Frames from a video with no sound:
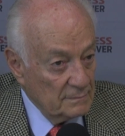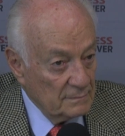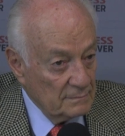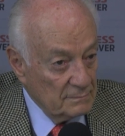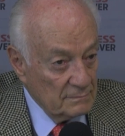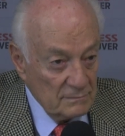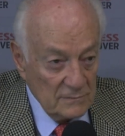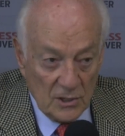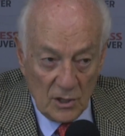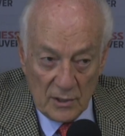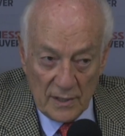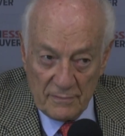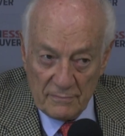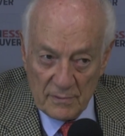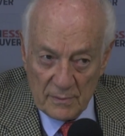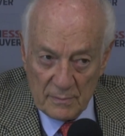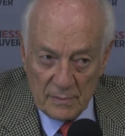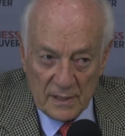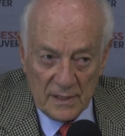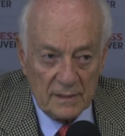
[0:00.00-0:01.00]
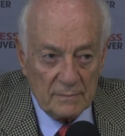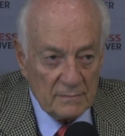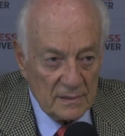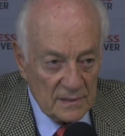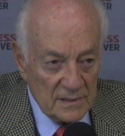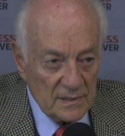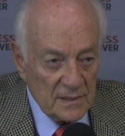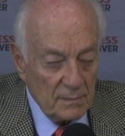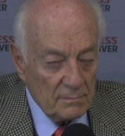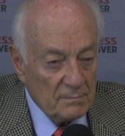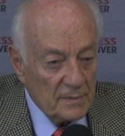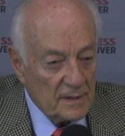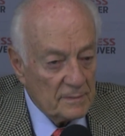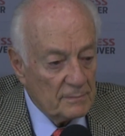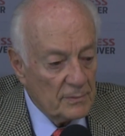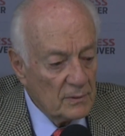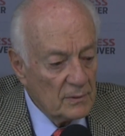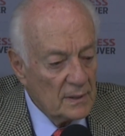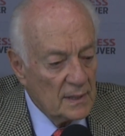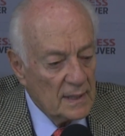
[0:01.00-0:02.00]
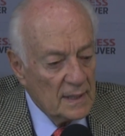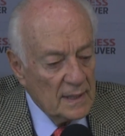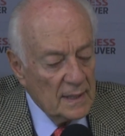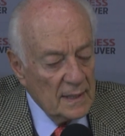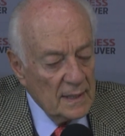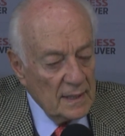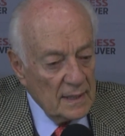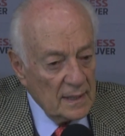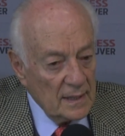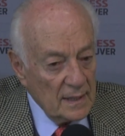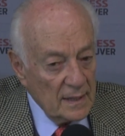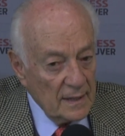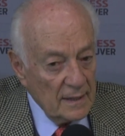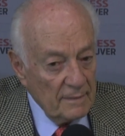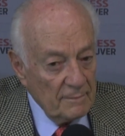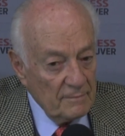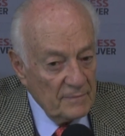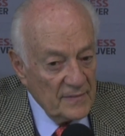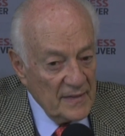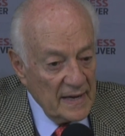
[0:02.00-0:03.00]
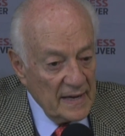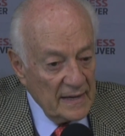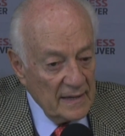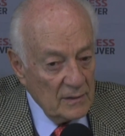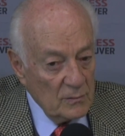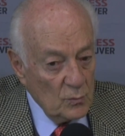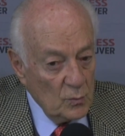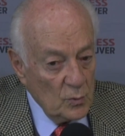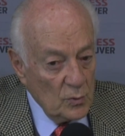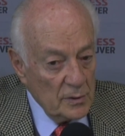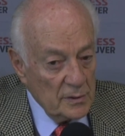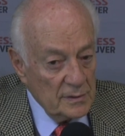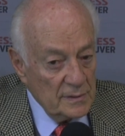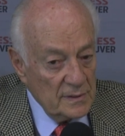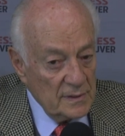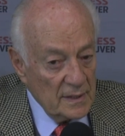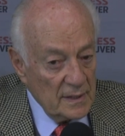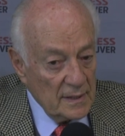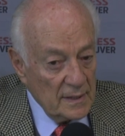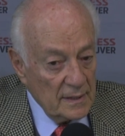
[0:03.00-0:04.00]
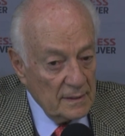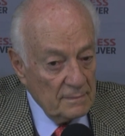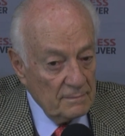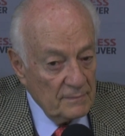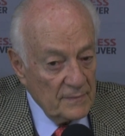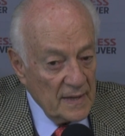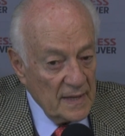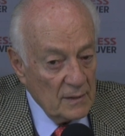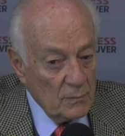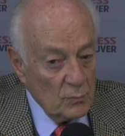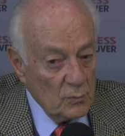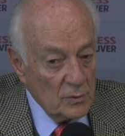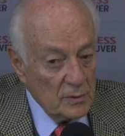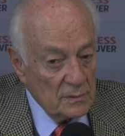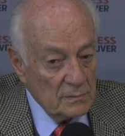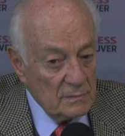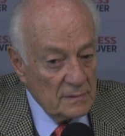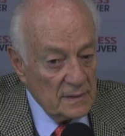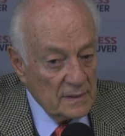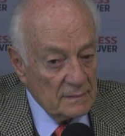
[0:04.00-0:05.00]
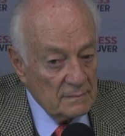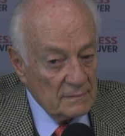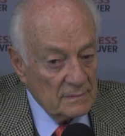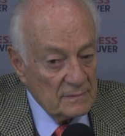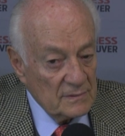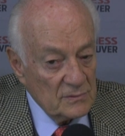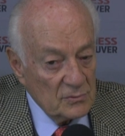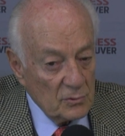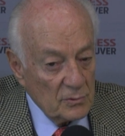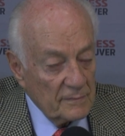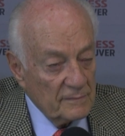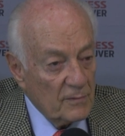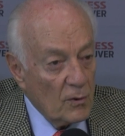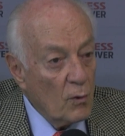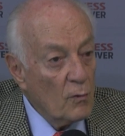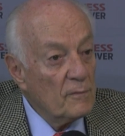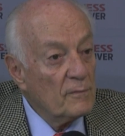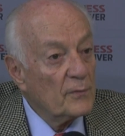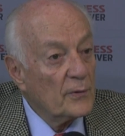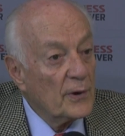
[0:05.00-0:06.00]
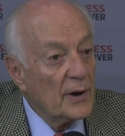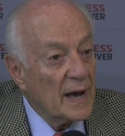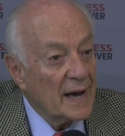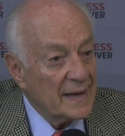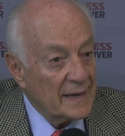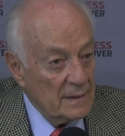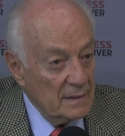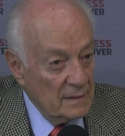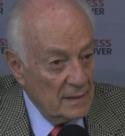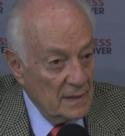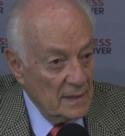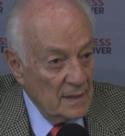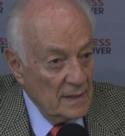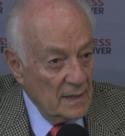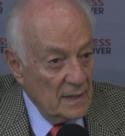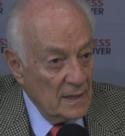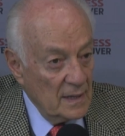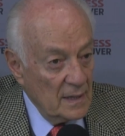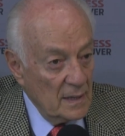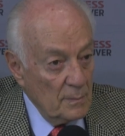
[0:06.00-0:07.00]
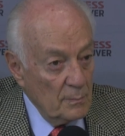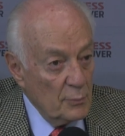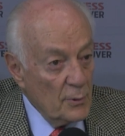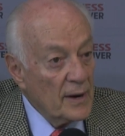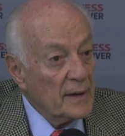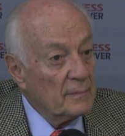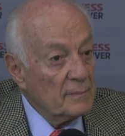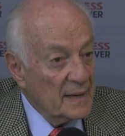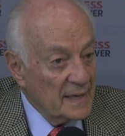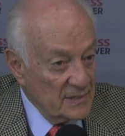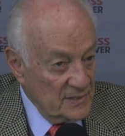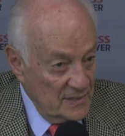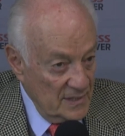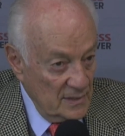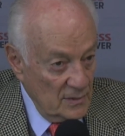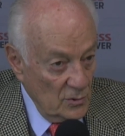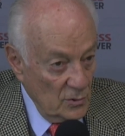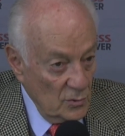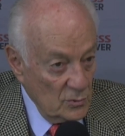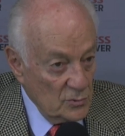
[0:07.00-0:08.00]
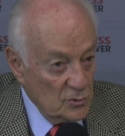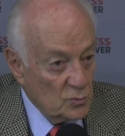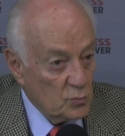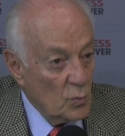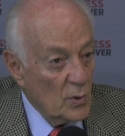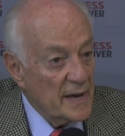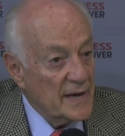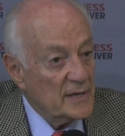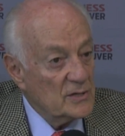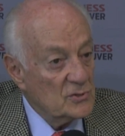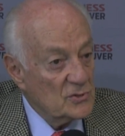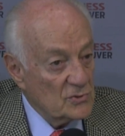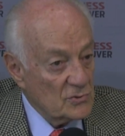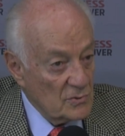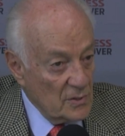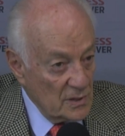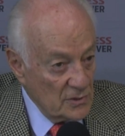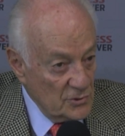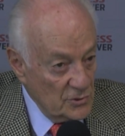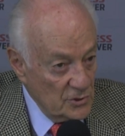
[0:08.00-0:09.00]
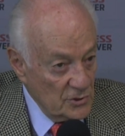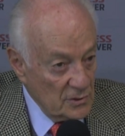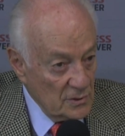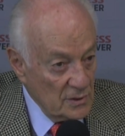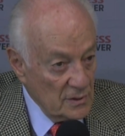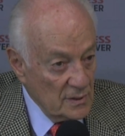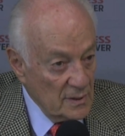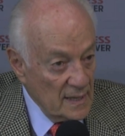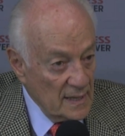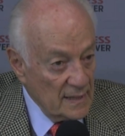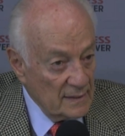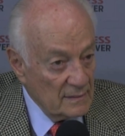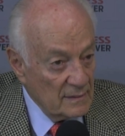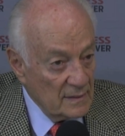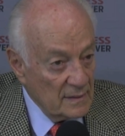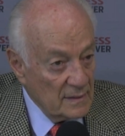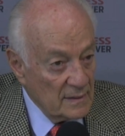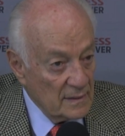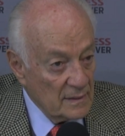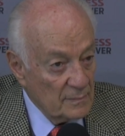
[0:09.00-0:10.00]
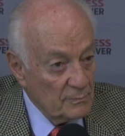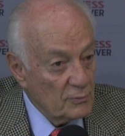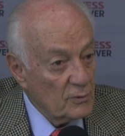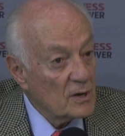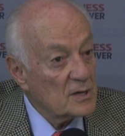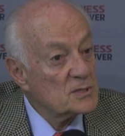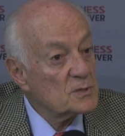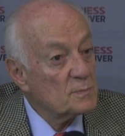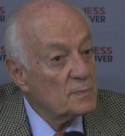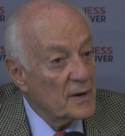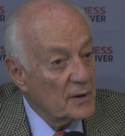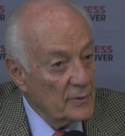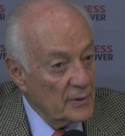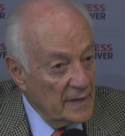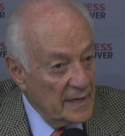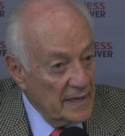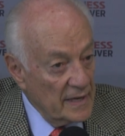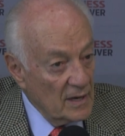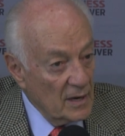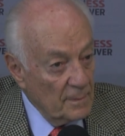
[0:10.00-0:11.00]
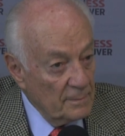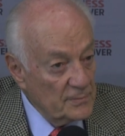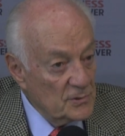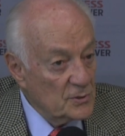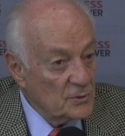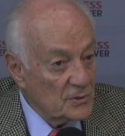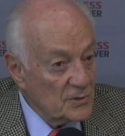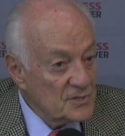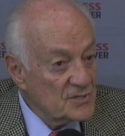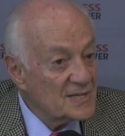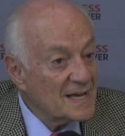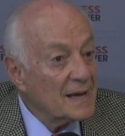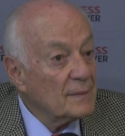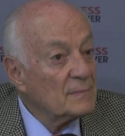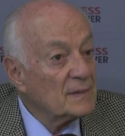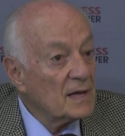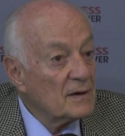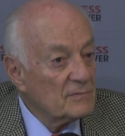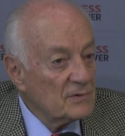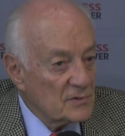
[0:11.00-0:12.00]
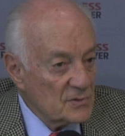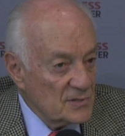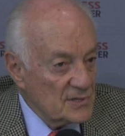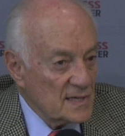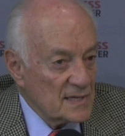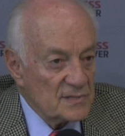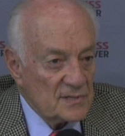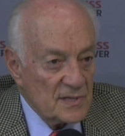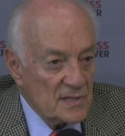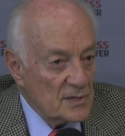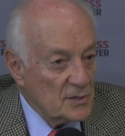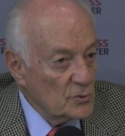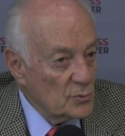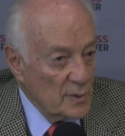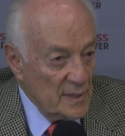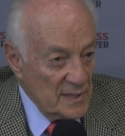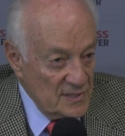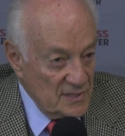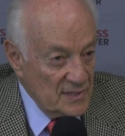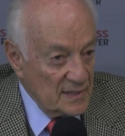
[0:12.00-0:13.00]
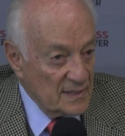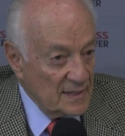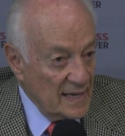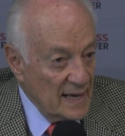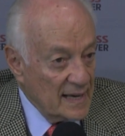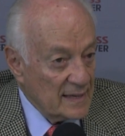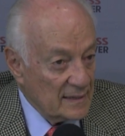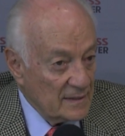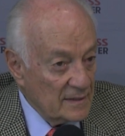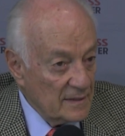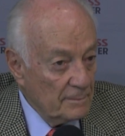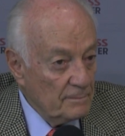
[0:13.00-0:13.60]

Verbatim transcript: not everybody, but some people, that it would sort of overnight bring Mexico's wage structure and prosperity up to the same levels as the U.S. and Canada.